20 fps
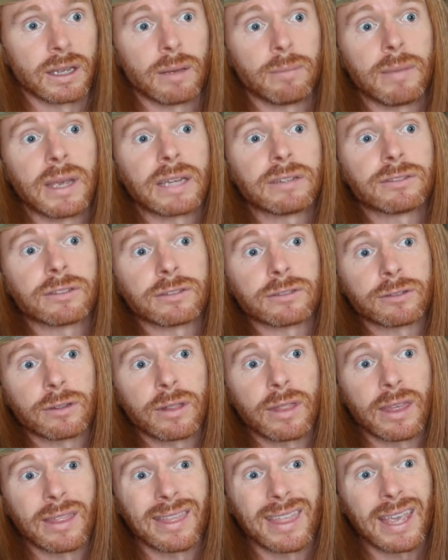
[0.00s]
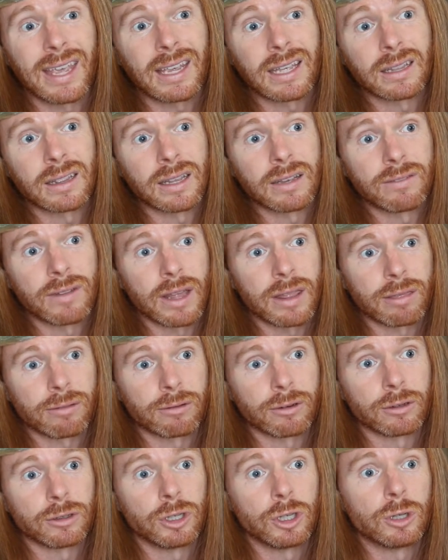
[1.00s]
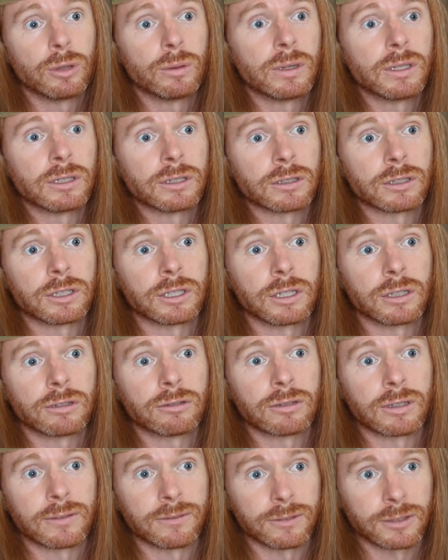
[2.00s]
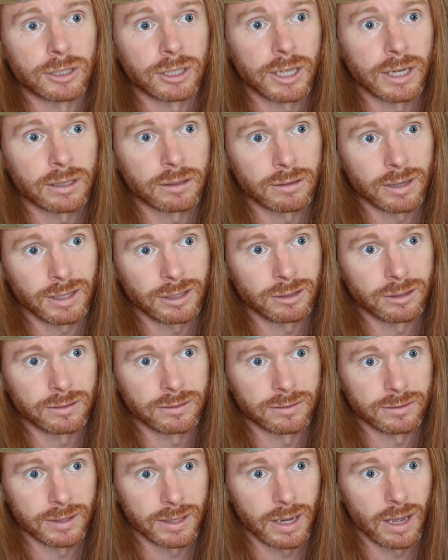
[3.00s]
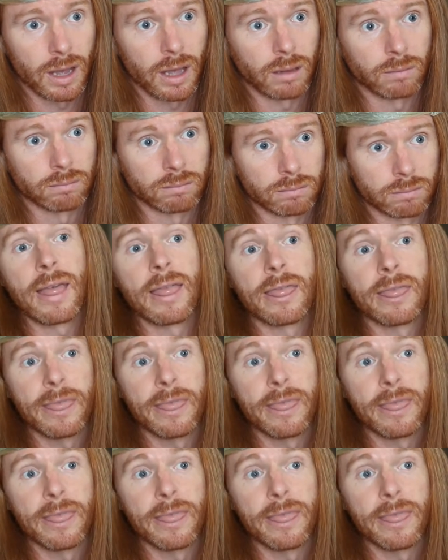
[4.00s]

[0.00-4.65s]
It makes it so that they can live on through you and your children for generations to come.